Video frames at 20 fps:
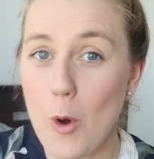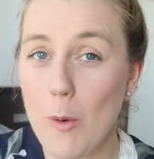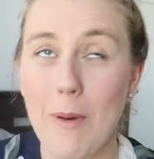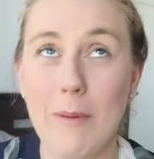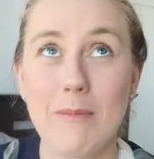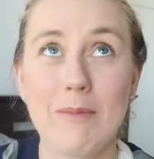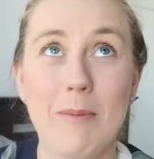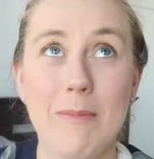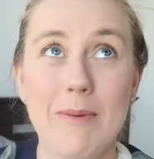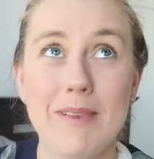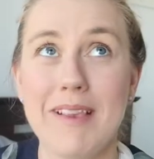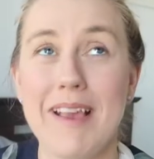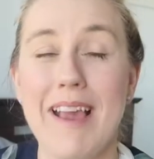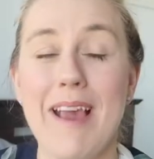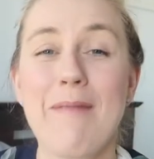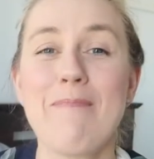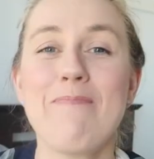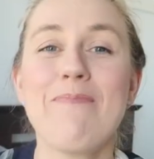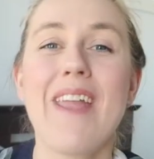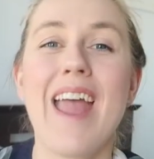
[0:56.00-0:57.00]
all mums are
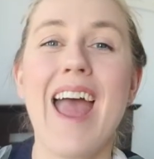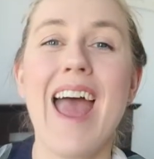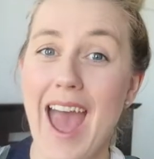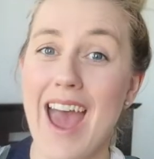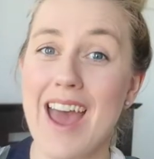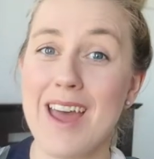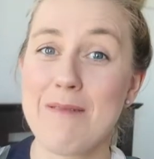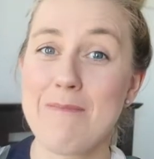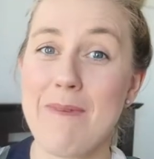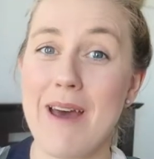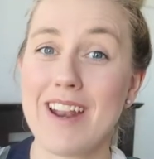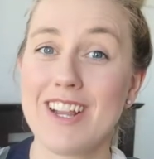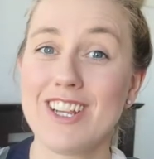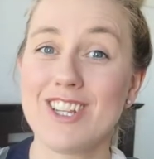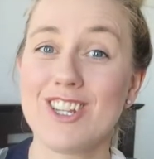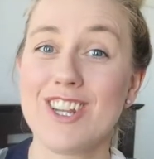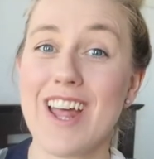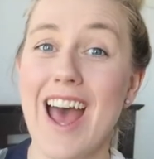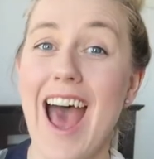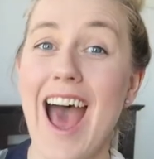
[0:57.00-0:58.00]
busy, and
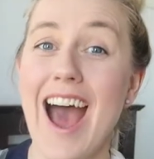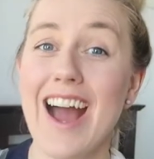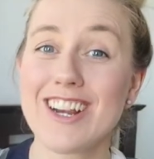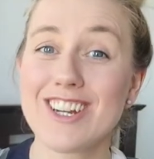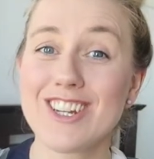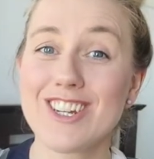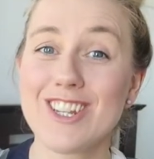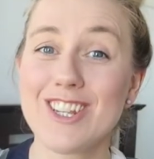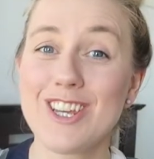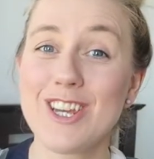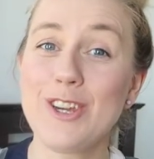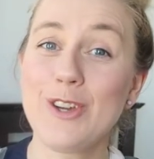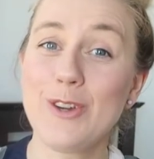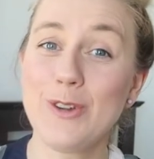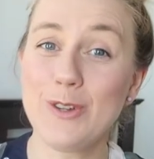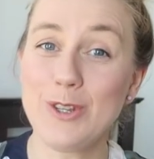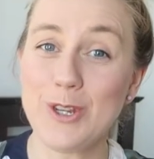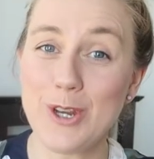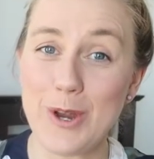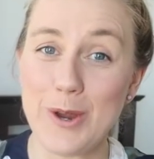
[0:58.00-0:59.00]
manage to actually
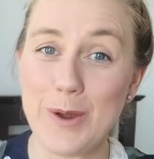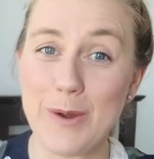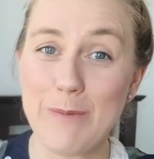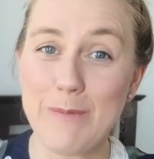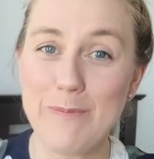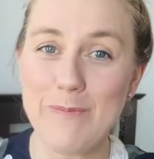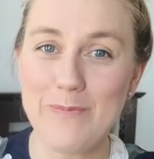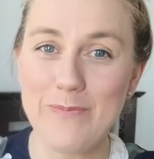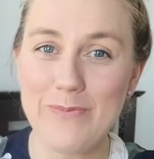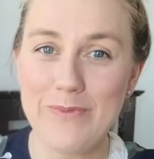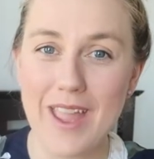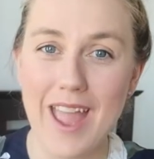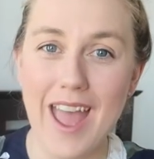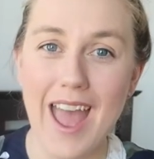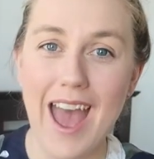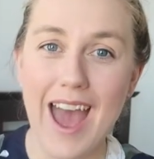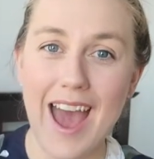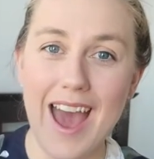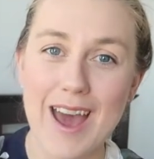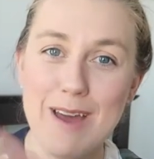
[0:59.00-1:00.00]
YouTube
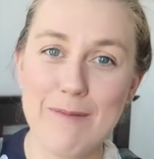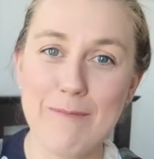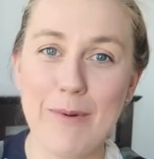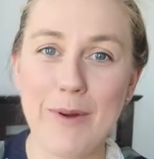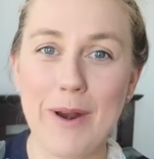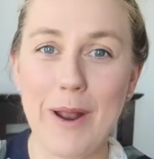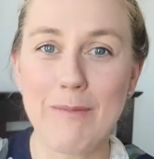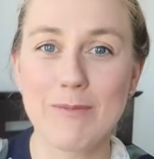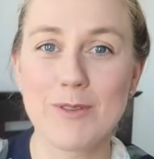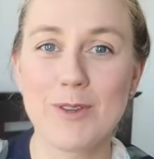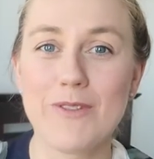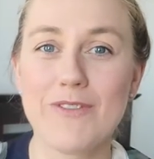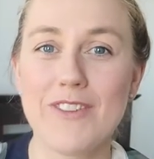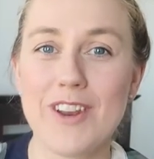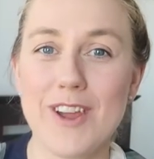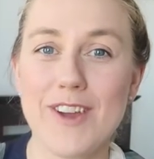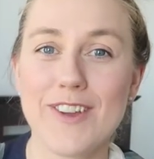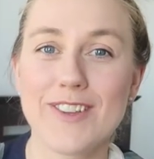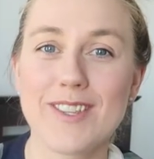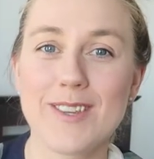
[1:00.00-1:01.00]
and put up two
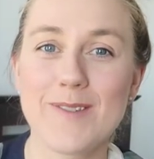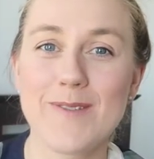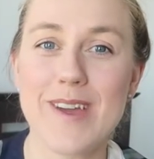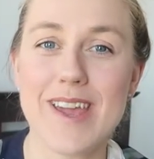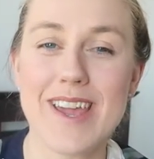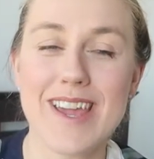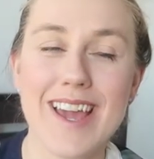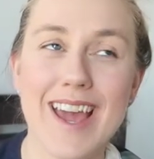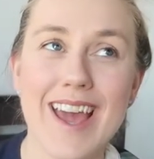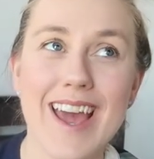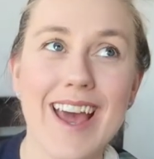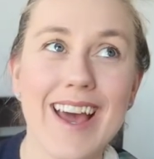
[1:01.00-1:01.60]
videos a week.